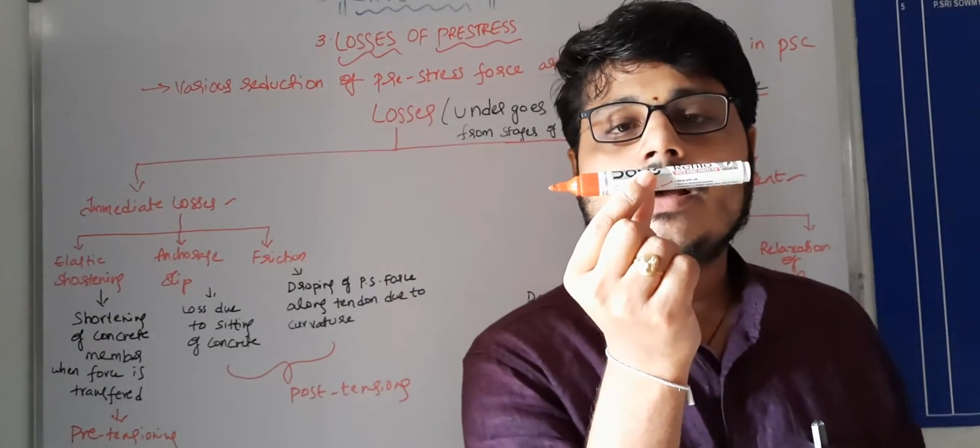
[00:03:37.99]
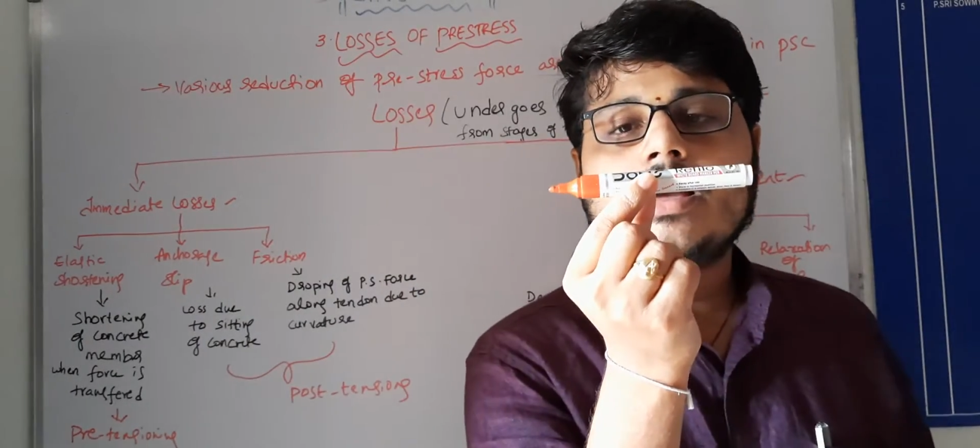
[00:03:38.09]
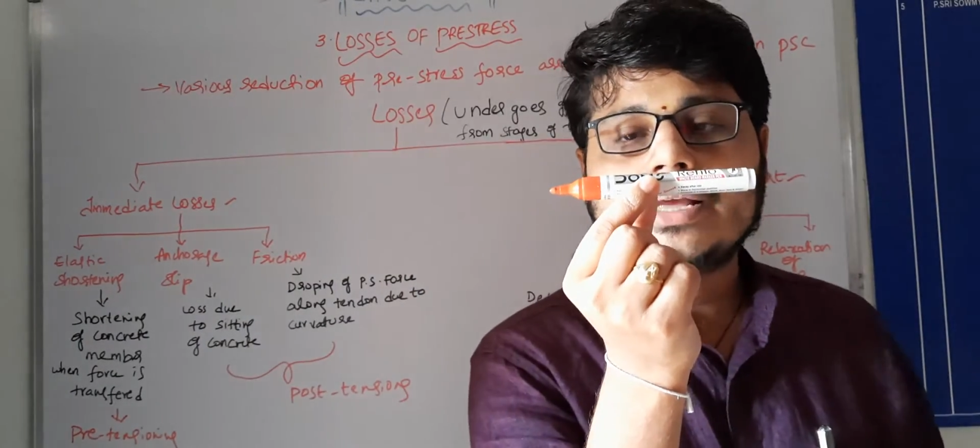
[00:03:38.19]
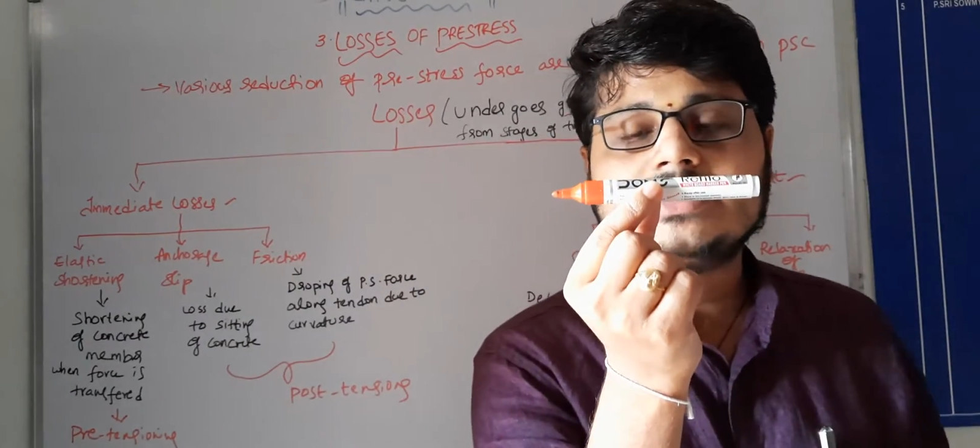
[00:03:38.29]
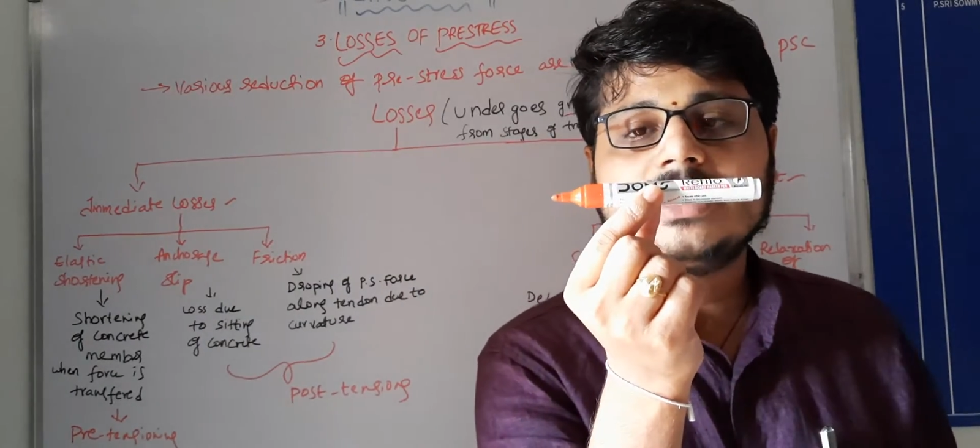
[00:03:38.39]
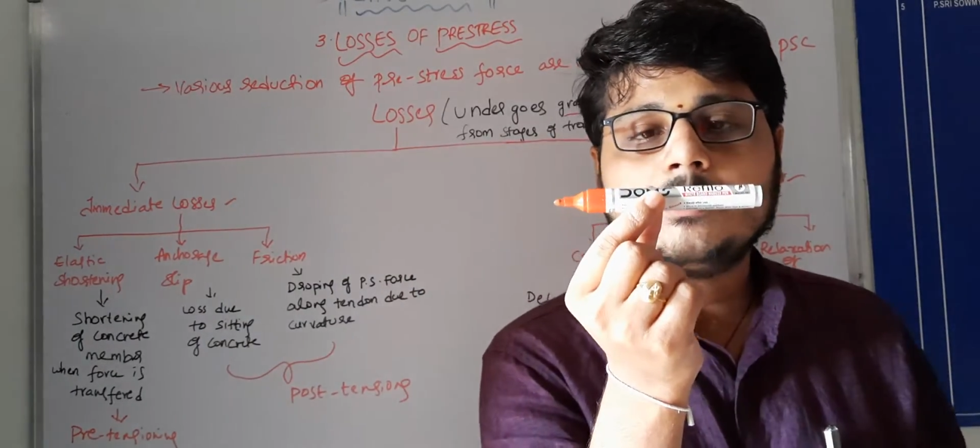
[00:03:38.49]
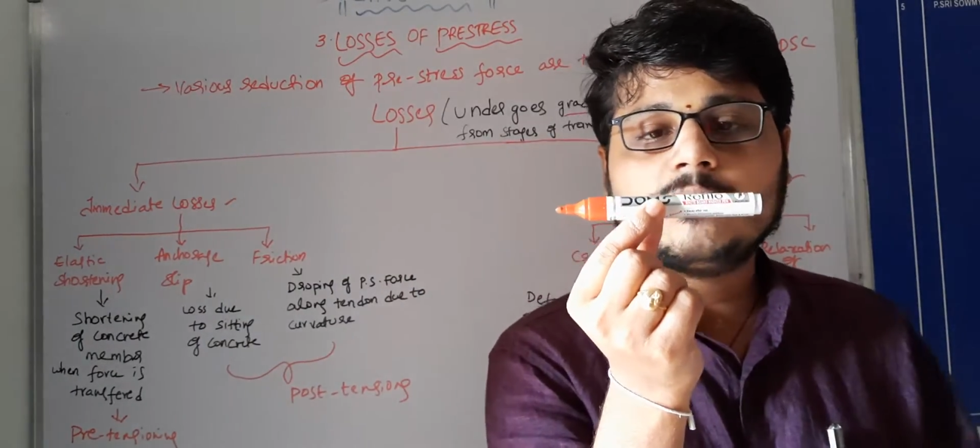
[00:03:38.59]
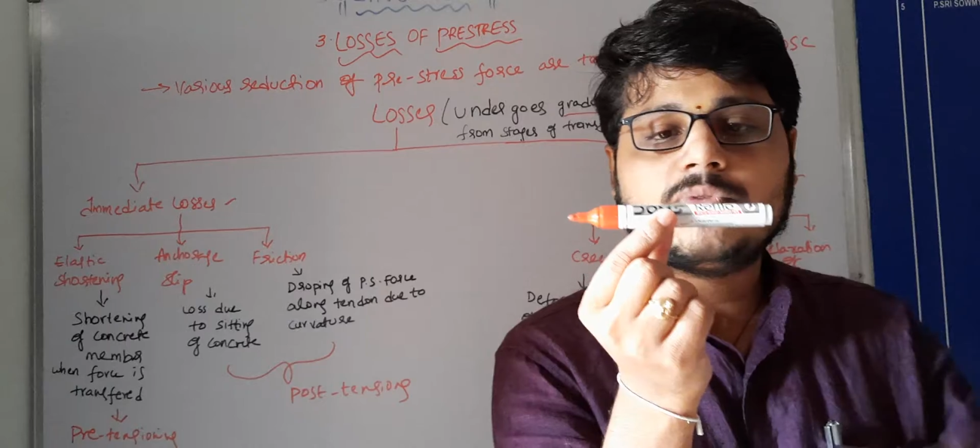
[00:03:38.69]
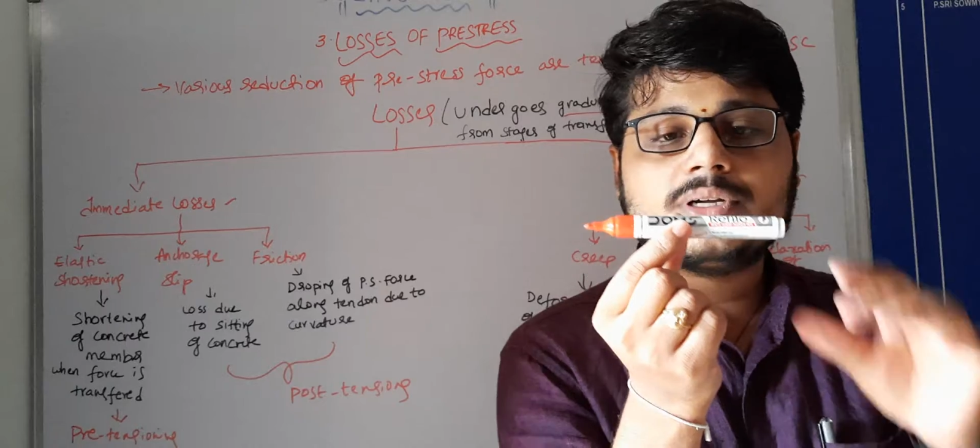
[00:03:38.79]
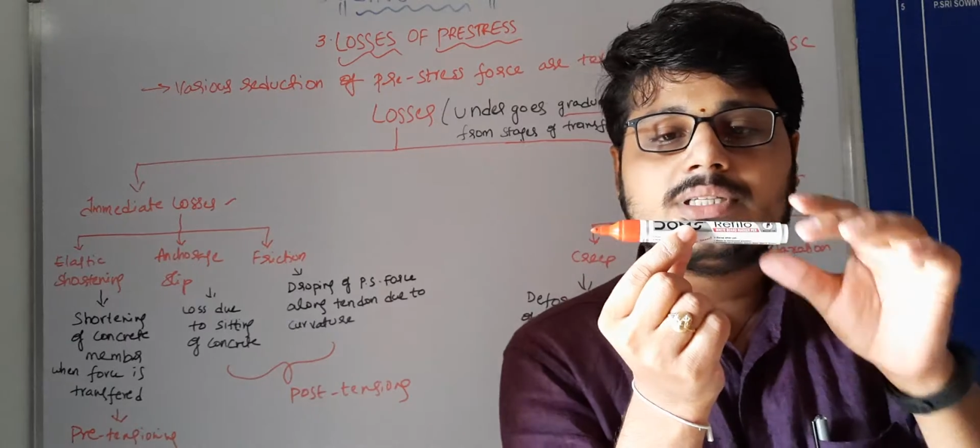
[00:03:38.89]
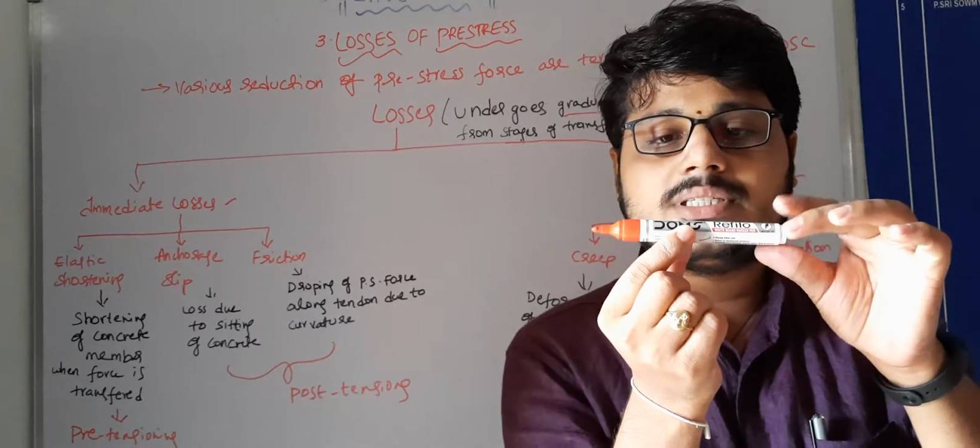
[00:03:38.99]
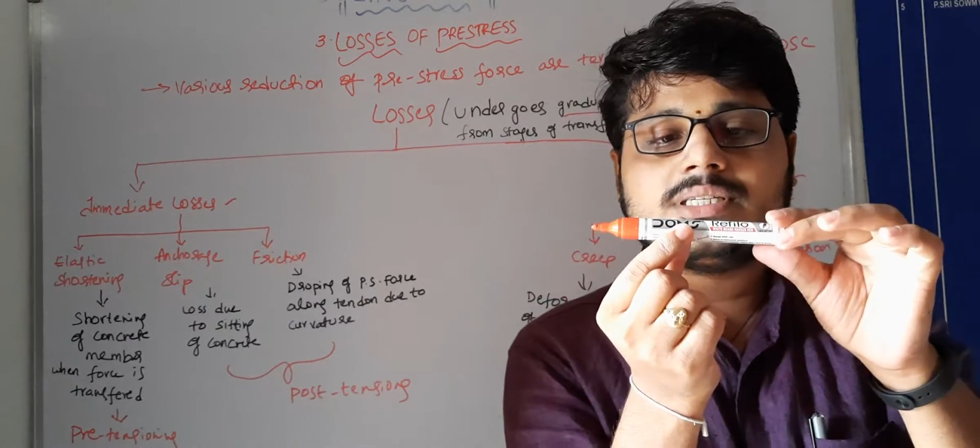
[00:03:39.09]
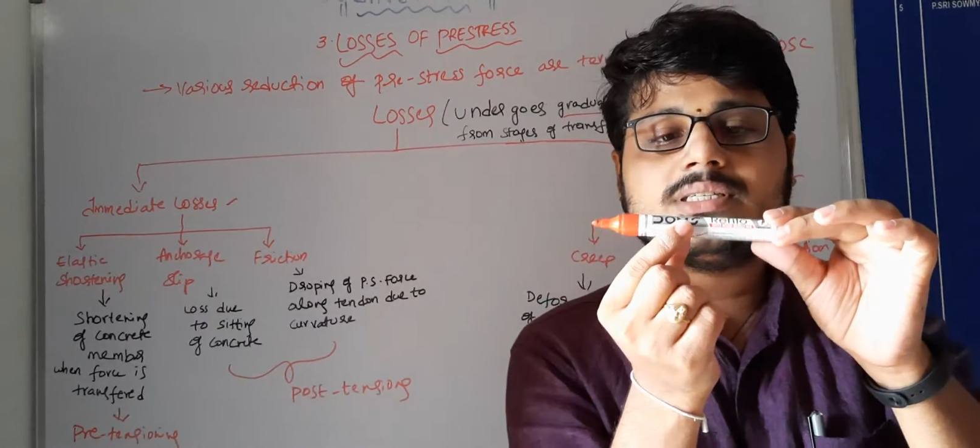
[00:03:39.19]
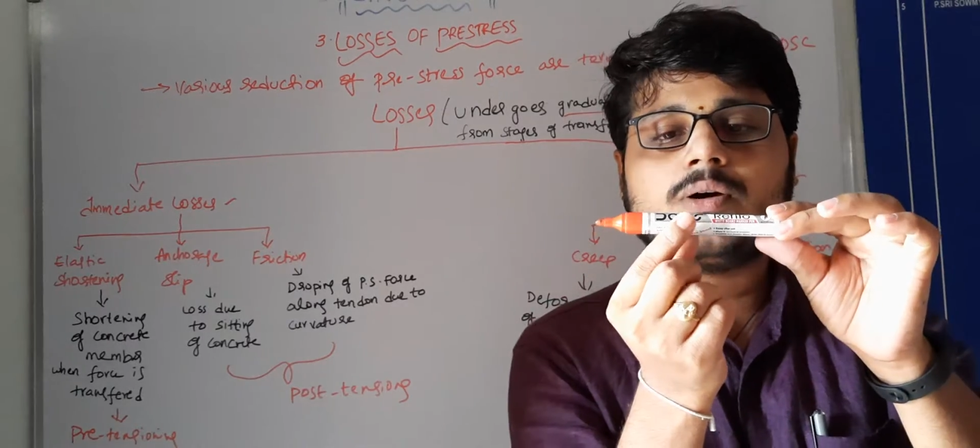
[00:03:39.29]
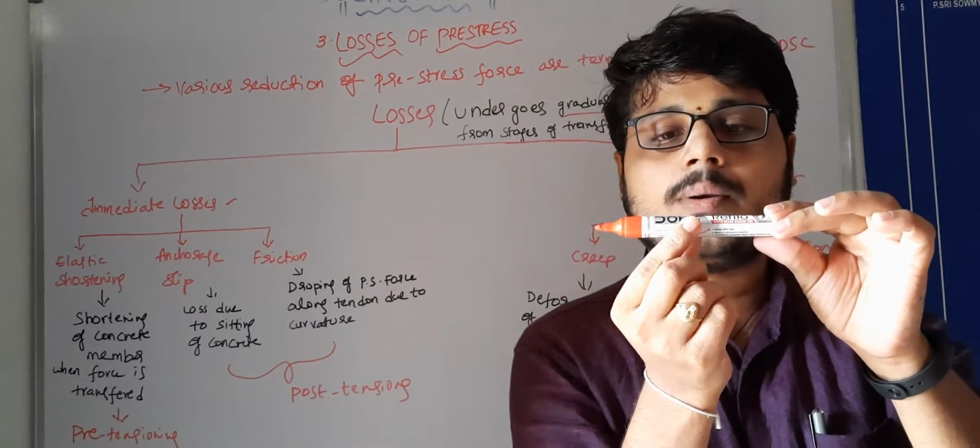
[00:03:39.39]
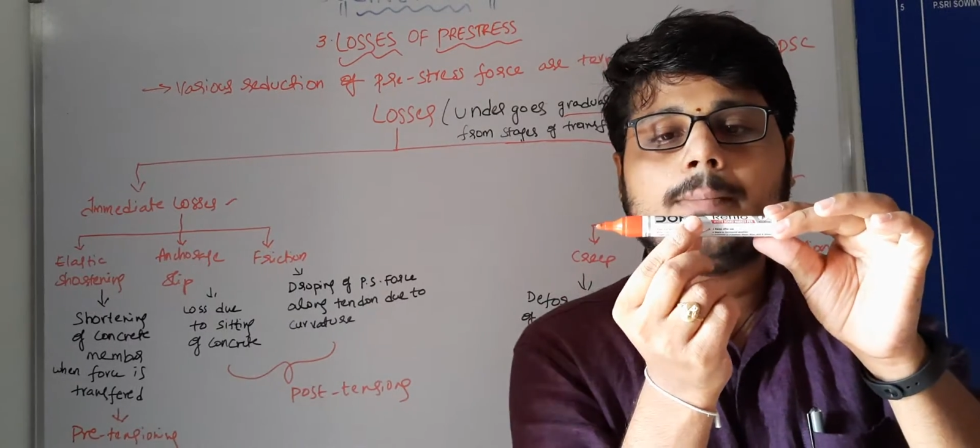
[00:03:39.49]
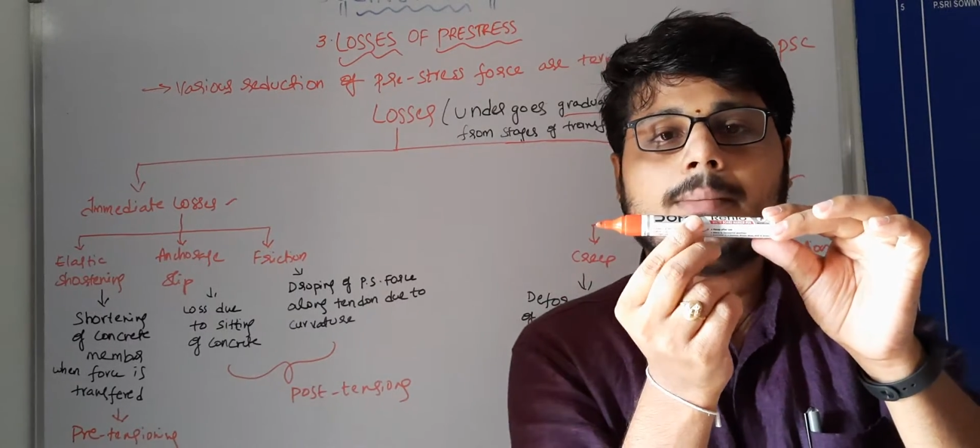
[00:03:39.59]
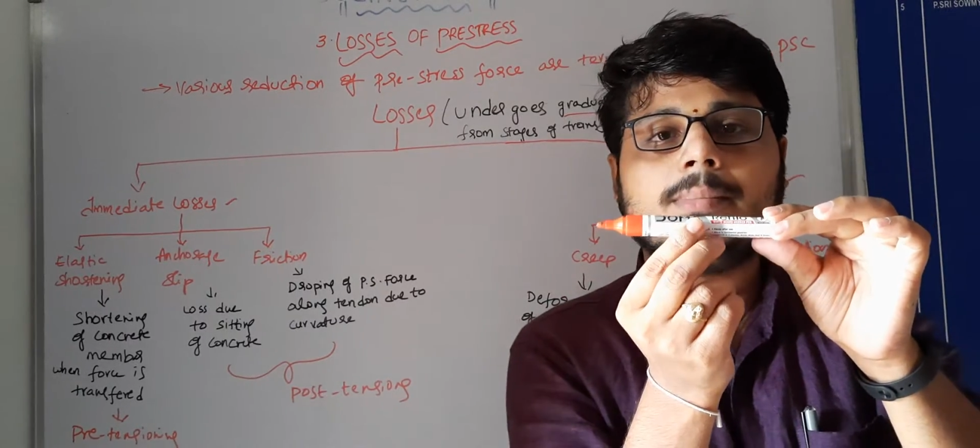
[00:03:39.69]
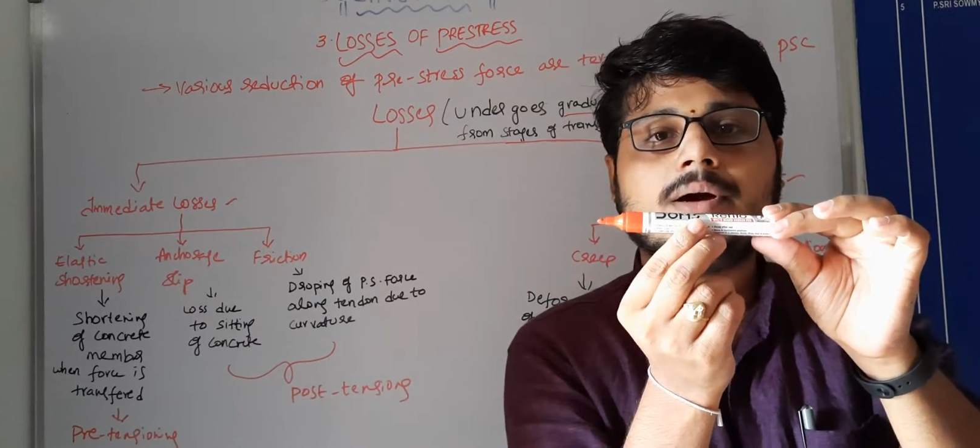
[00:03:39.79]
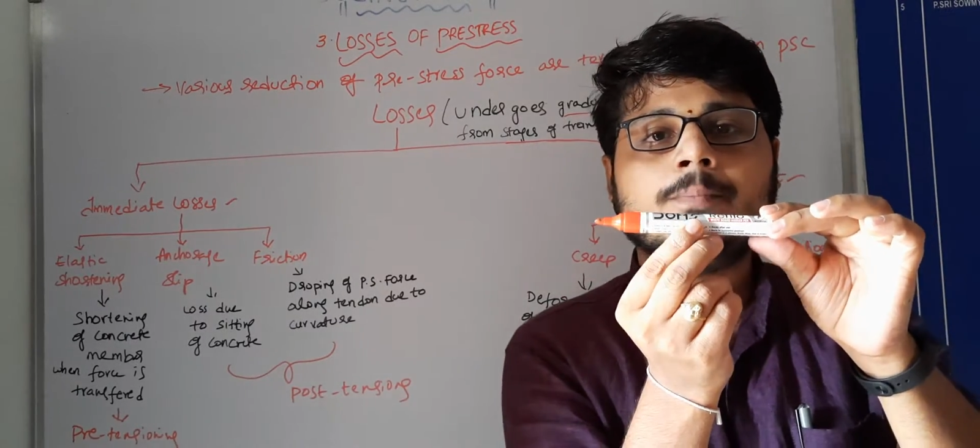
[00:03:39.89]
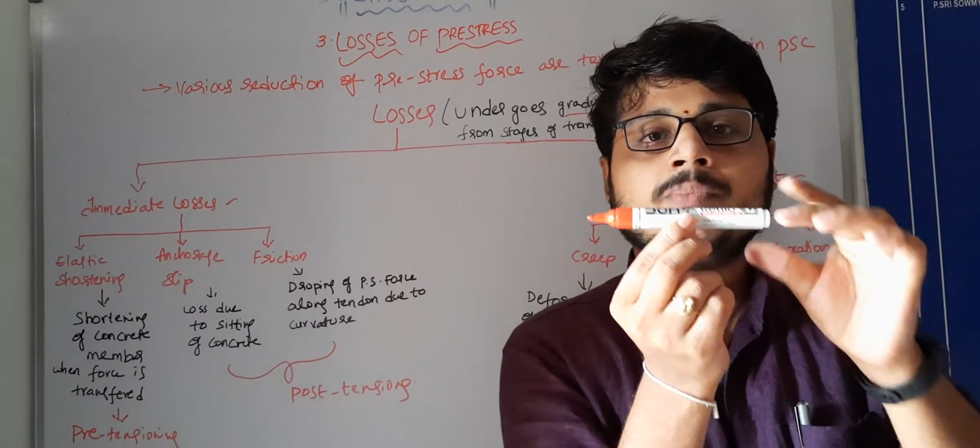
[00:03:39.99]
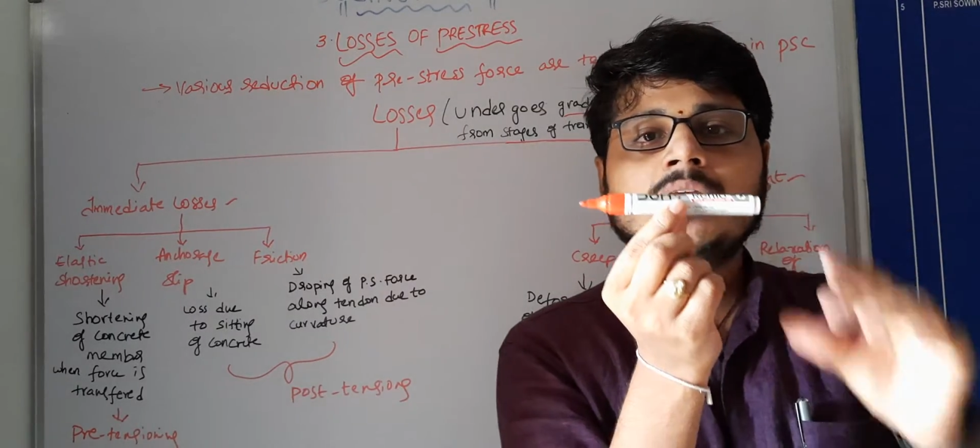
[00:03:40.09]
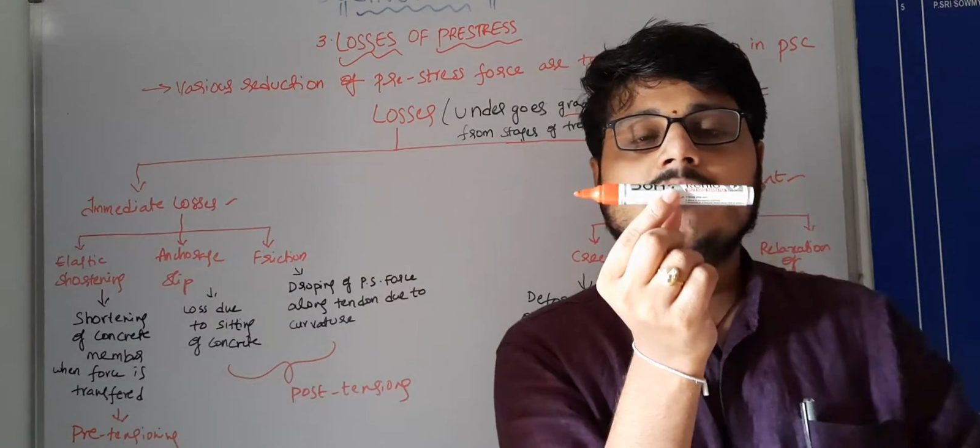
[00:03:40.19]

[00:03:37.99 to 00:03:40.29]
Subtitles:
example for this is the member